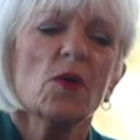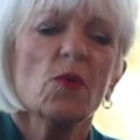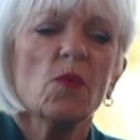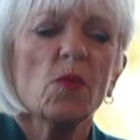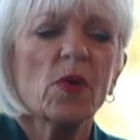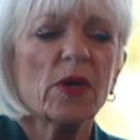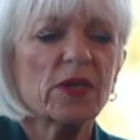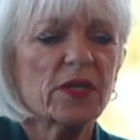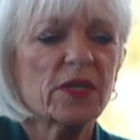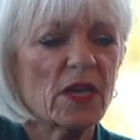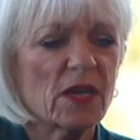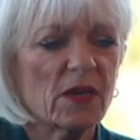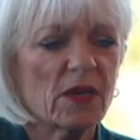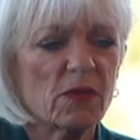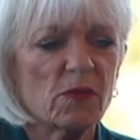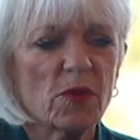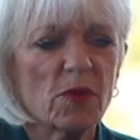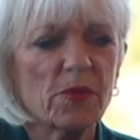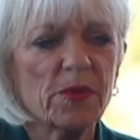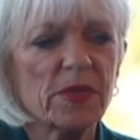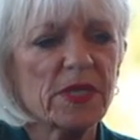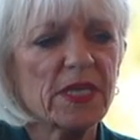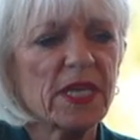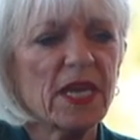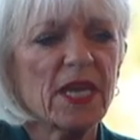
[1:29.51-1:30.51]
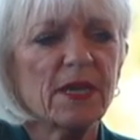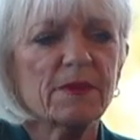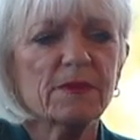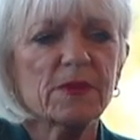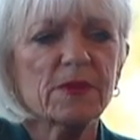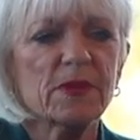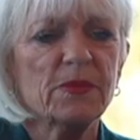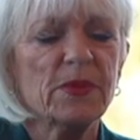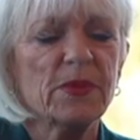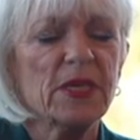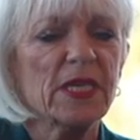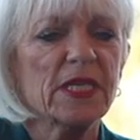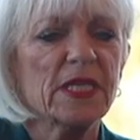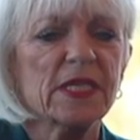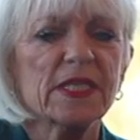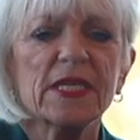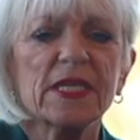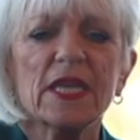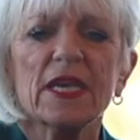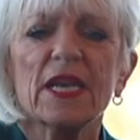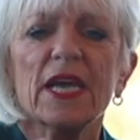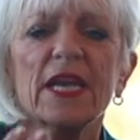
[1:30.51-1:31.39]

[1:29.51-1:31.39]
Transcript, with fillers: One young woman came to me and said,